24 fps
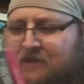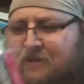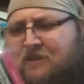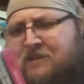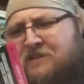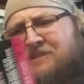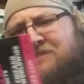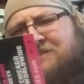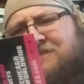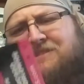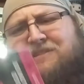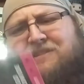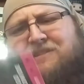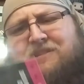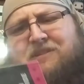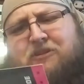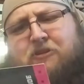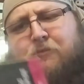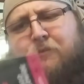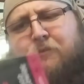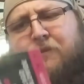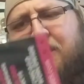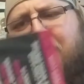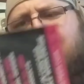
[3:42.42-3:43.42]
let's see
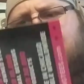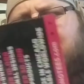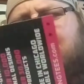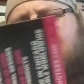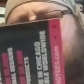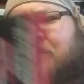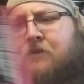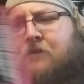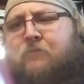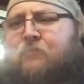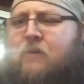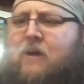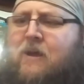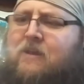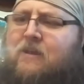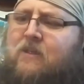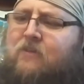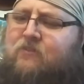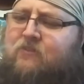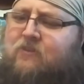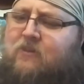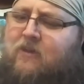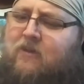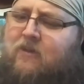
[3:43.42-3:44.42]
here. We got a Black Friday
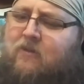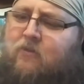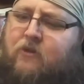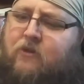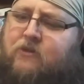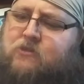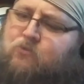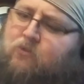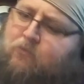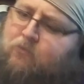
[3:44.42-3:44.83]
sale, which will